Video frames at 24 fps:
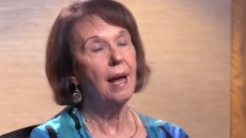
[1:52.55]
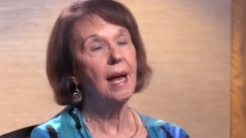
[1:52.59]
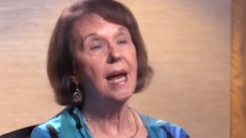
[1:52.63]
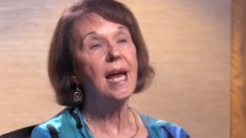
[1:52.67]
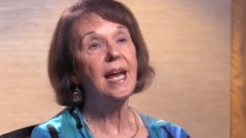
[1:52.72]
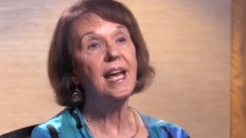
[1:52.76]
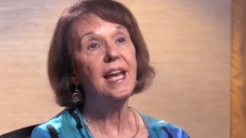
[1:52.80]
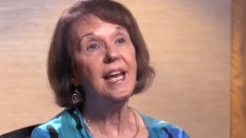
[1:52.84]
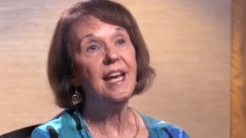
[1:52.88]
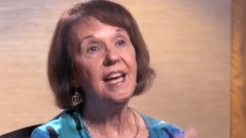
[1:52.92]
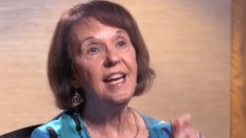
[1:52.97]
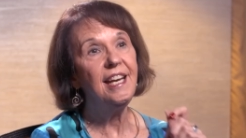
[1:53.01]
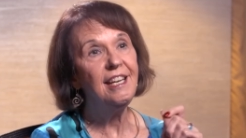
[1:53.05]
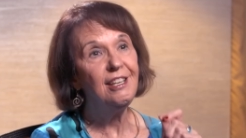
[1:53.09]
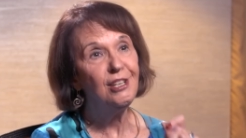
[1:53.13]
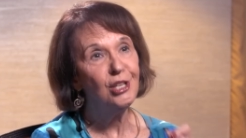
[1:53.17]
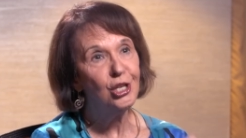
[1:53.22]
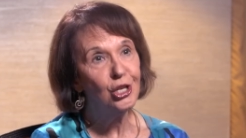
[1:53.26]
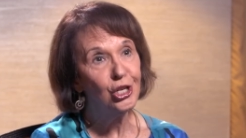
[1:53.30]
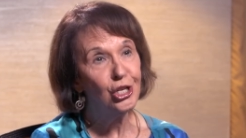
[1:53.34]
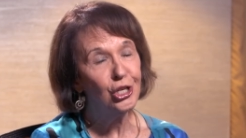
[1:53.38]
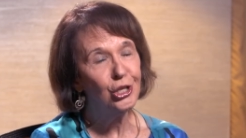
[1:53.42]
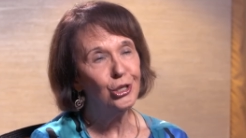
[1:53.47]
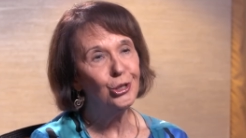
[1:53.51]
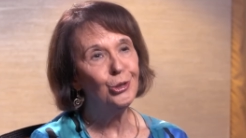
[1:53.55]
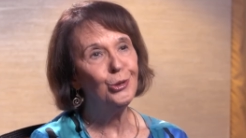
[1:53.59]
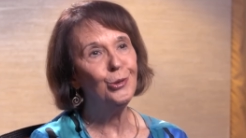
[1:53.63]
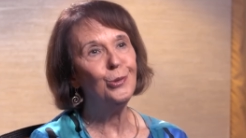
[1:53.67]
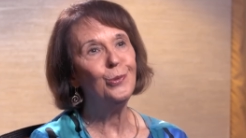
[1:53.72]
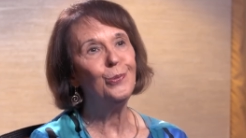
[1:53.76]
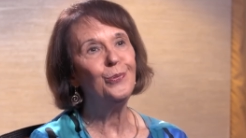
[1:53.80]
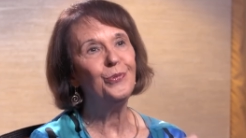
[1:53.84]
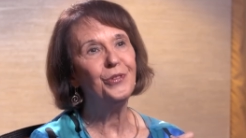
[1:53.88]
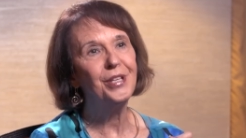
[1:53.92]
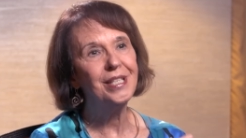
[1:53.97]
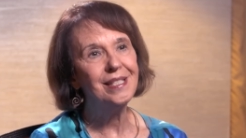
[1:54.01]
He
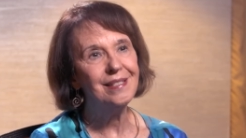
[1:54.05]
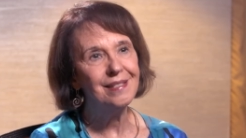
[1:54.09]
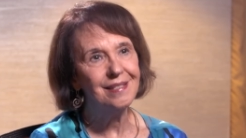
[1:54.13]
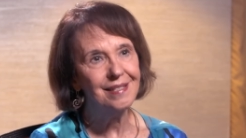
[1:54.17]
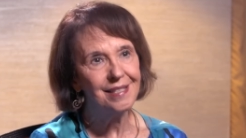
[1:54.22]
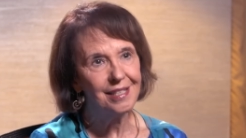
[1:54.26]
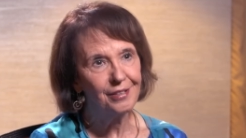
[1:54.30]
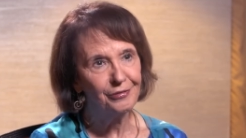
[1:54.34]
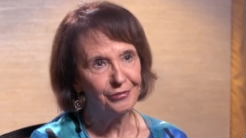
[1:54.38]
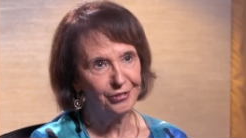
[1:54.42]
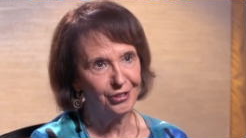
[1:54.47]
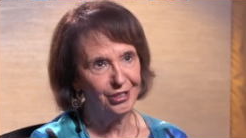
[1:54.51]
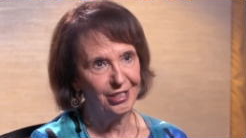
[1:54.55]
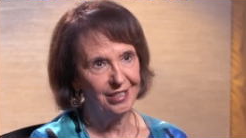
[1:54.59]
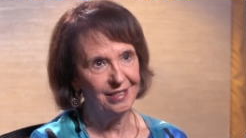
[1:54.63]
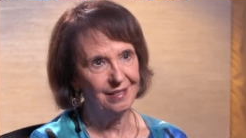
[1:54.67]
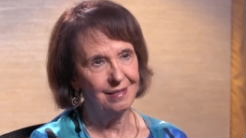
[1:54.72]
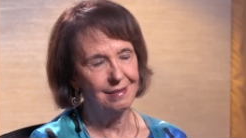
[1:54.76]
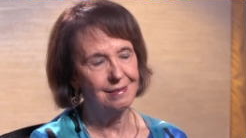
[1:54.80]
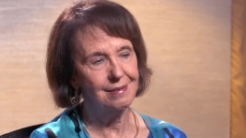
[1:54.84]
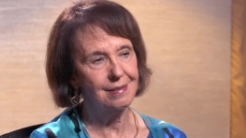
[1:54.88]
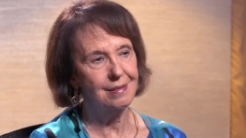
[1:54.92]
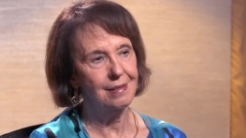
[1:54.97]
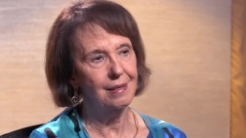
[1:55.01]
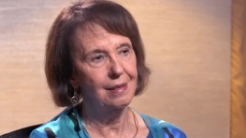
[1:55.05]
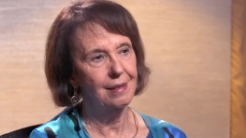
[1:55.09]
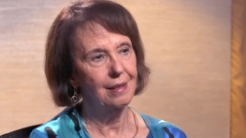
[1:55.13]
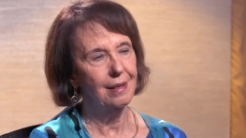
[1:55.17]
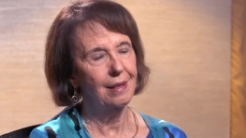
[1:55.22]
knew the difference